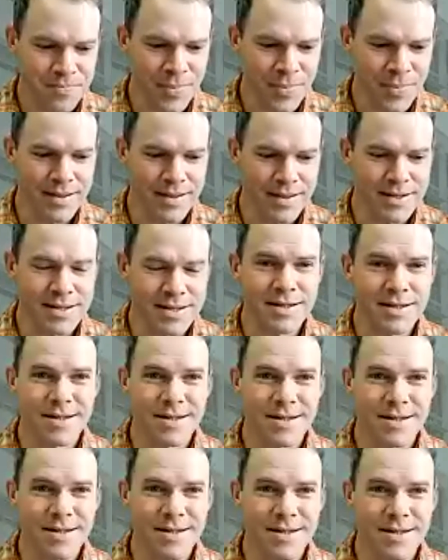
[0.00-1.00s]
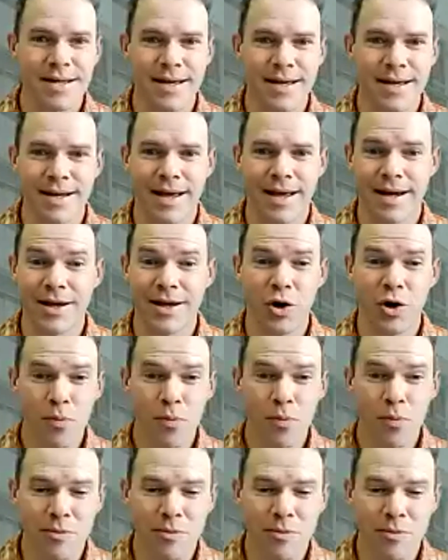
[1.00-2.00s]
this is something, and I hope
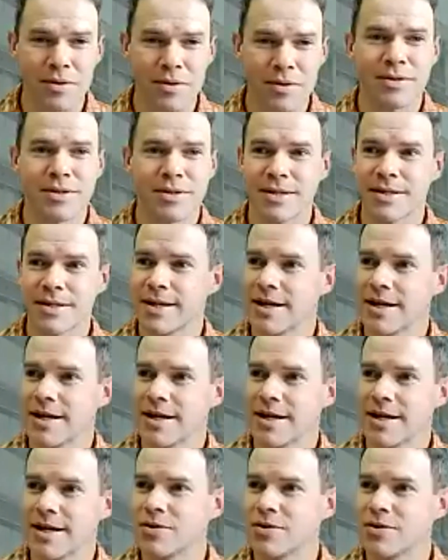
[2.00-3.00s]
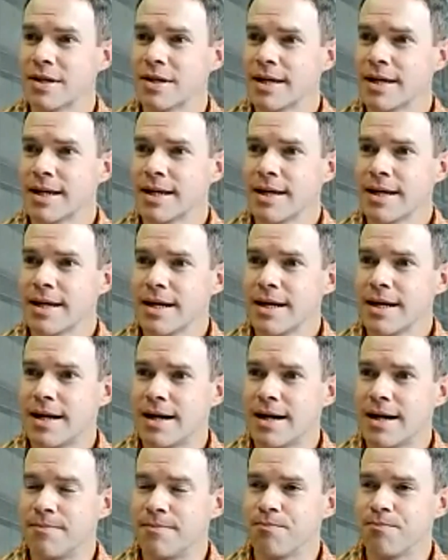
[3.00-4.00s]
we were successful,
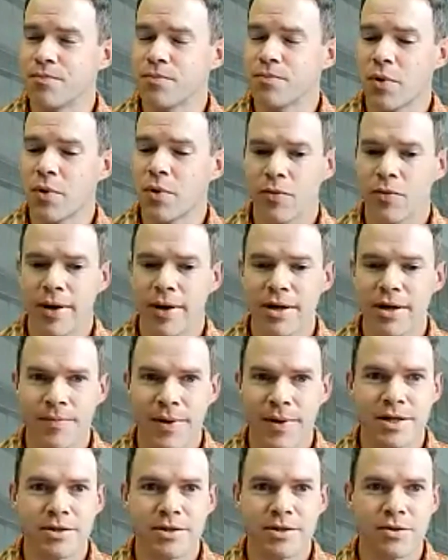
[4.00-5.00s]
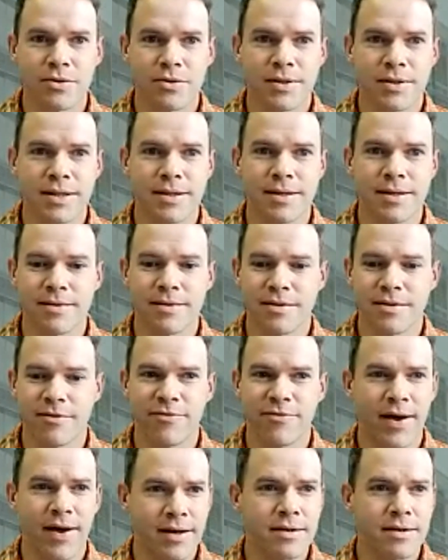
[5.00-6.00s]
but we wanted to make sure that the
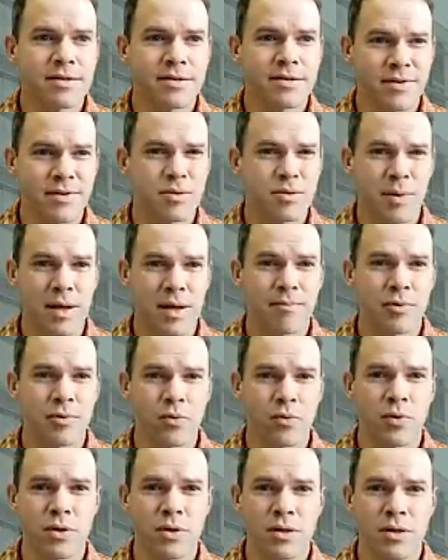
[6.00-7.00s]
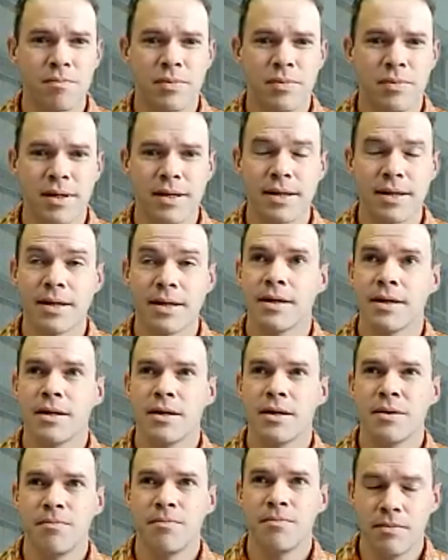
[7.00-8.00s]
findings of this paper wouldn't be
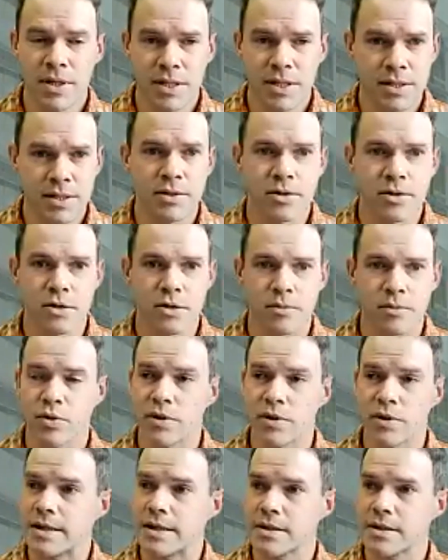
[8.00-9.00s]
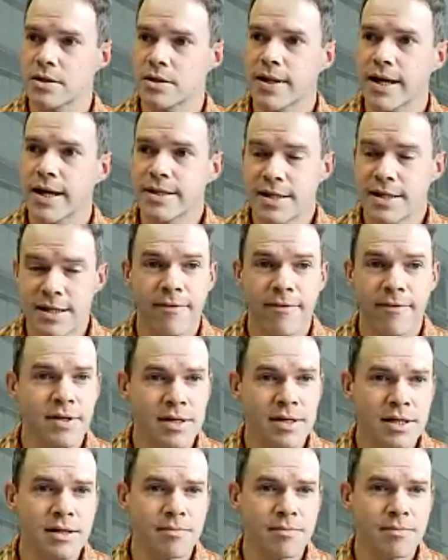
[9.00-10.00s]
misinterpreted. So that
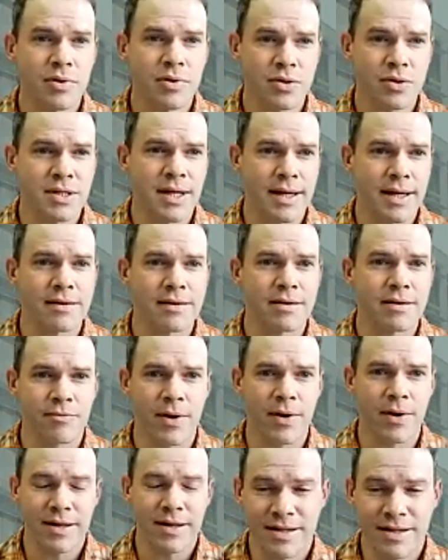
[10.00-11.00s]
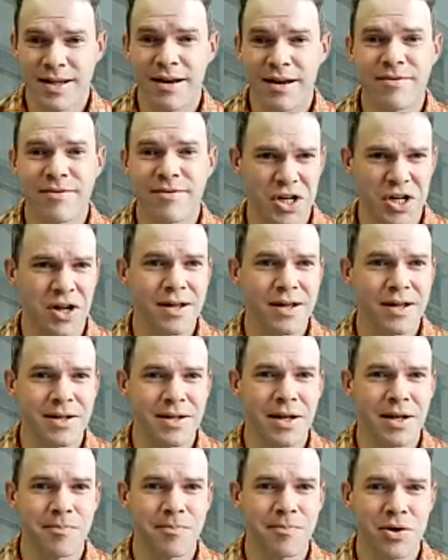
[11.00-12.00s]
17%, right? kind of a shocking
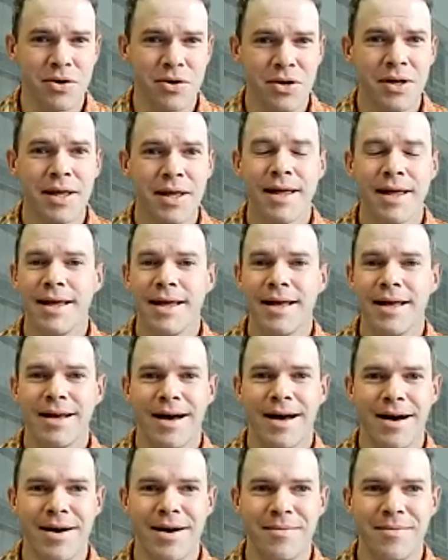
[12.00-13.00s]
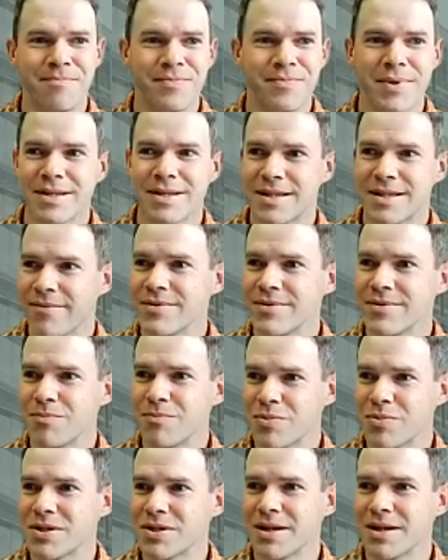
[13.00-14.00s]
number.
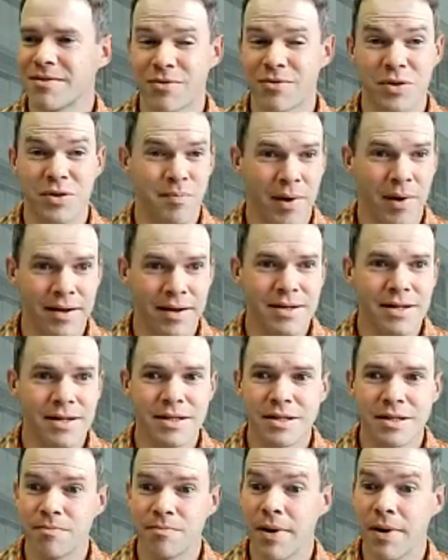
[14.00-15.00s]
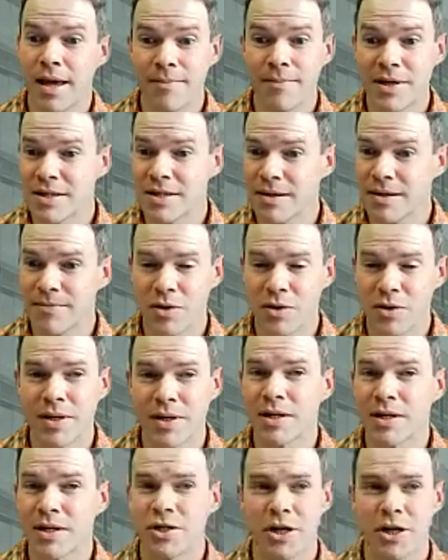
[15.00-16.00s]
17% of respondents may be something we
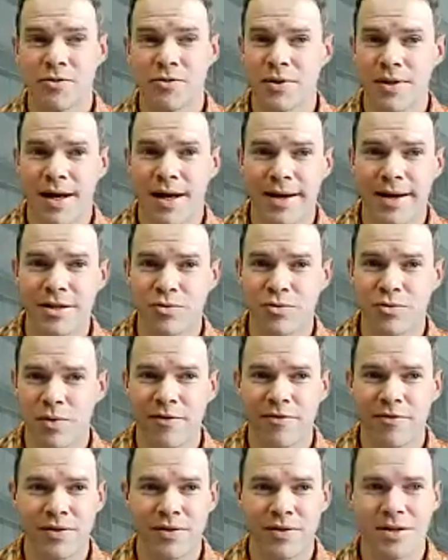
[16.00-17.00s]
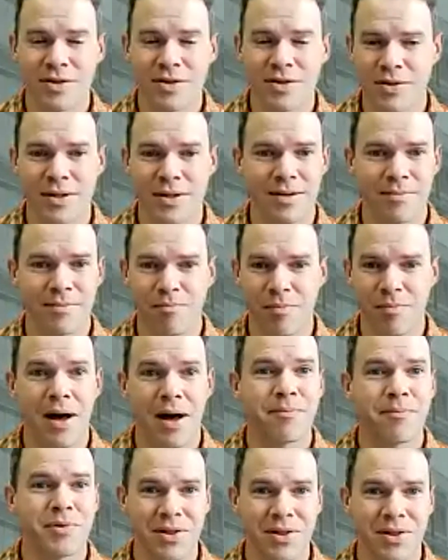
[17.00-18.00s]
could generalize roughly to the
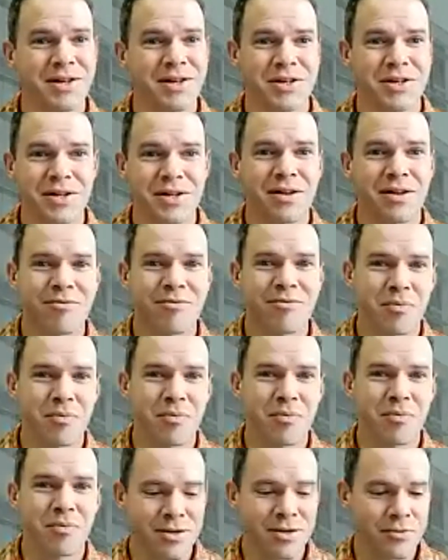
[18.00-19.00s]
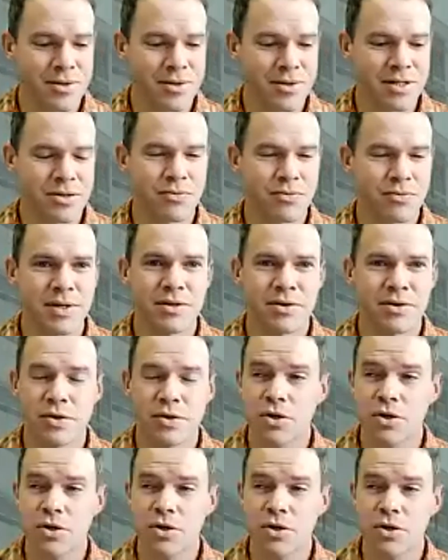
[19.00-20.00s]
population of applied linguistics
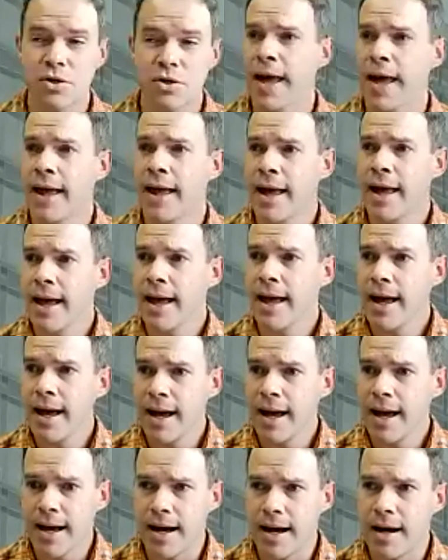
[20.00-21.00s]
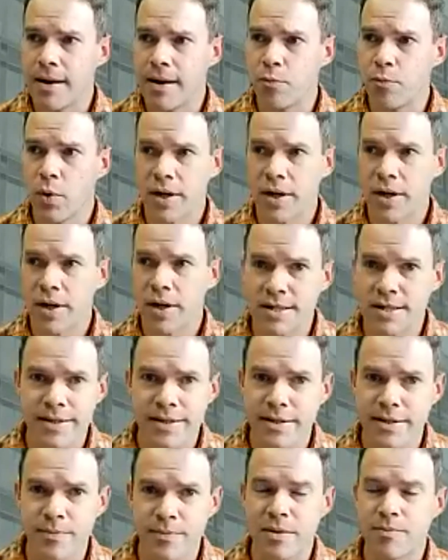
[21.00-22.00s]
researchers. 1 in
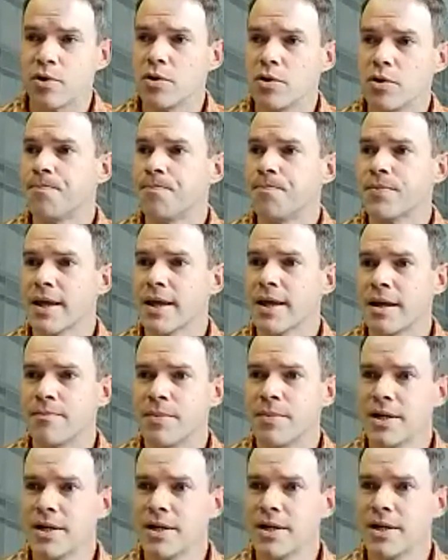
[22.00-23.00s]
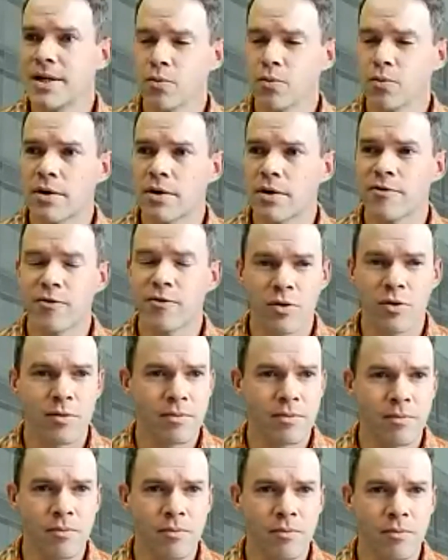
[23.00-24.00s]
6 people admitted to one
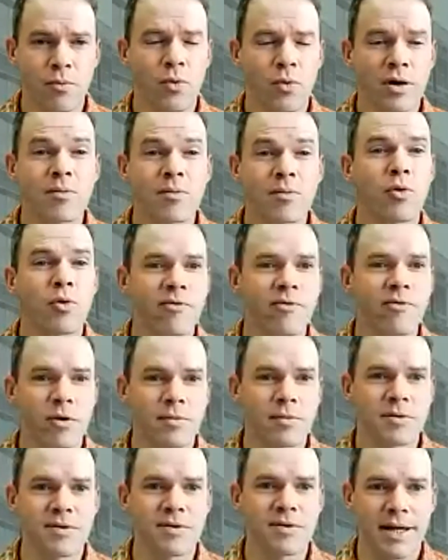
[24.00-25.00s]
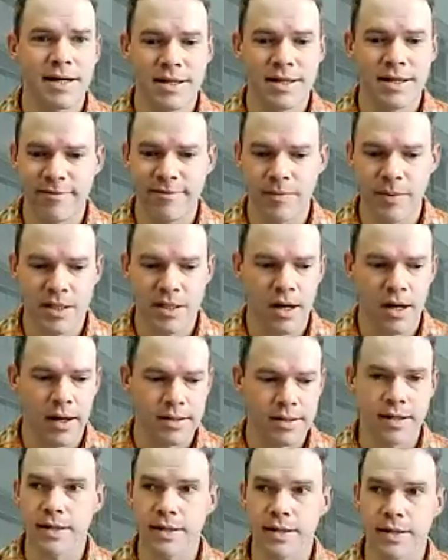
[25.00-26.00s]
or more forms of scientific
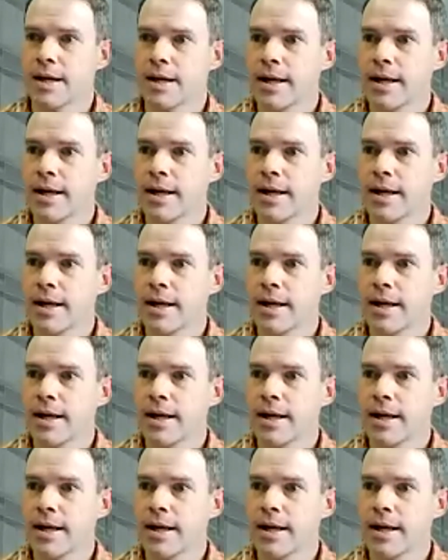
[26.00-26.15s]
misconduct.